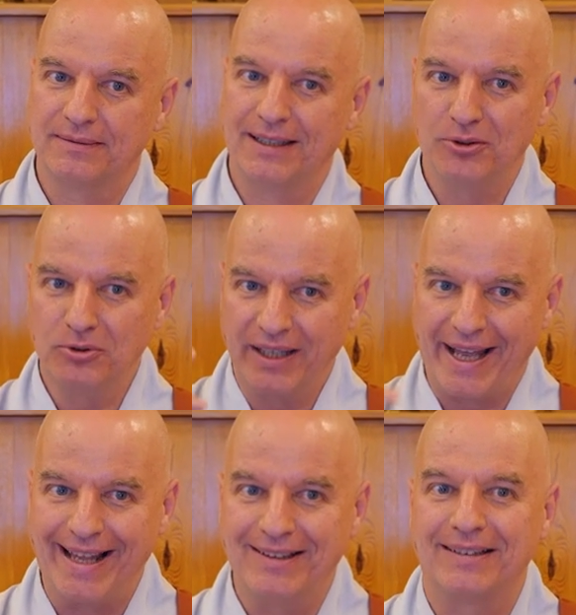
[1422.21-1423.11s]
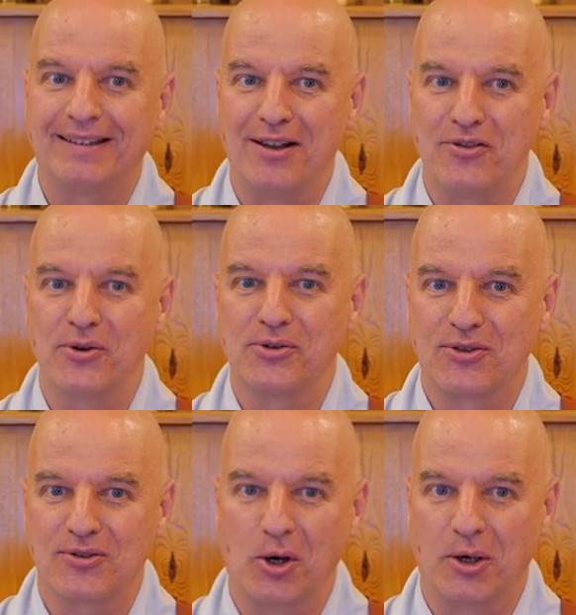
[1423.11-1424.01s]
then don't entertain those
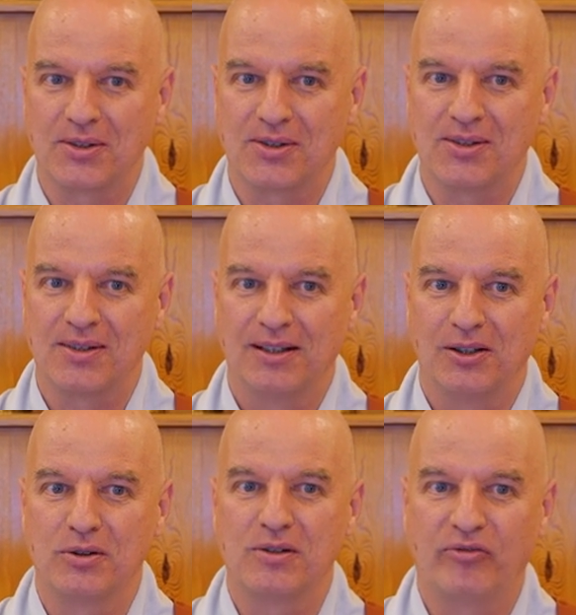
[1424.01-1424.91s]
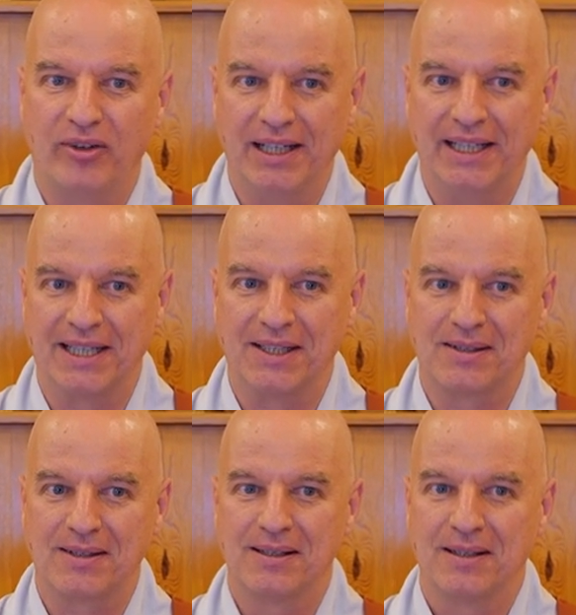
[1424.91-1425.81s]
thoughts, those
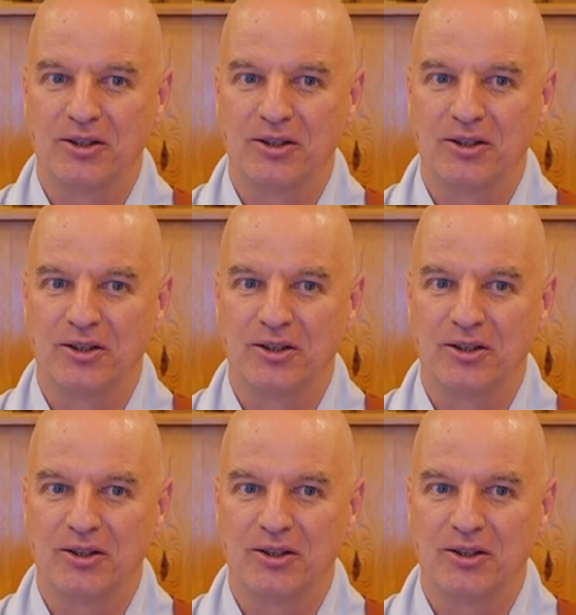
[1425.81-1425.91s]
feelings,